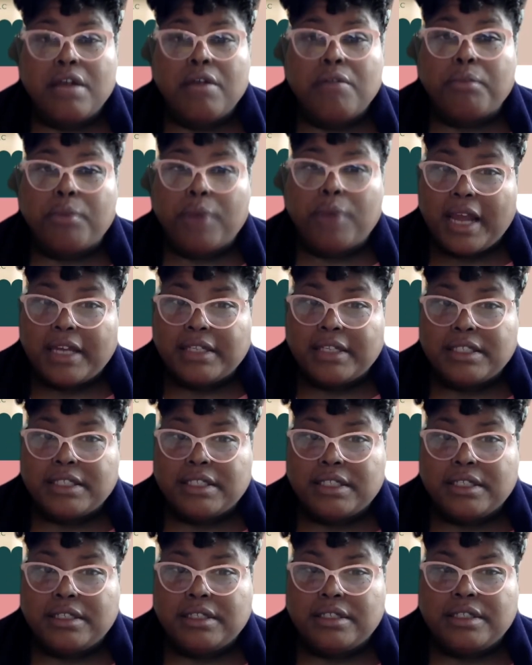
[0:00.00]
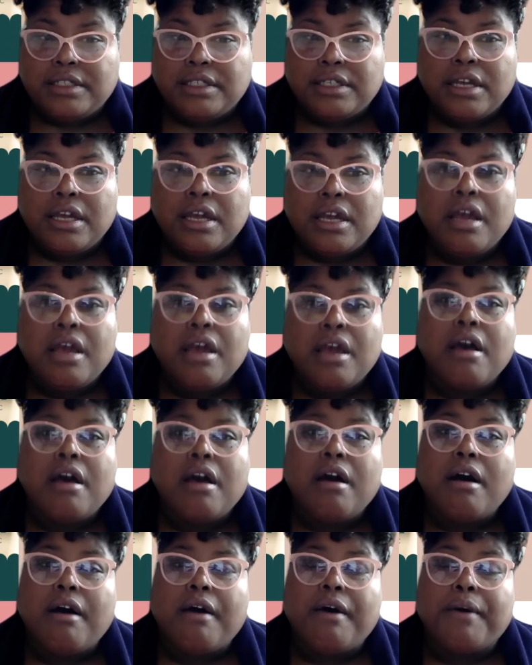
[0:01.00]
practices.
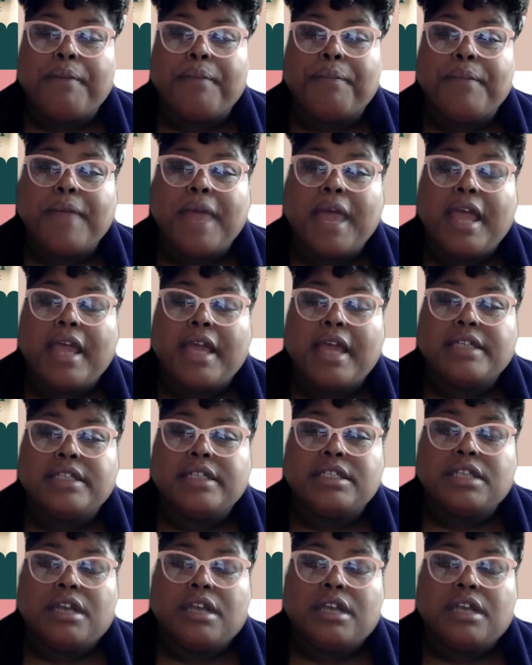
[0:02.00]
And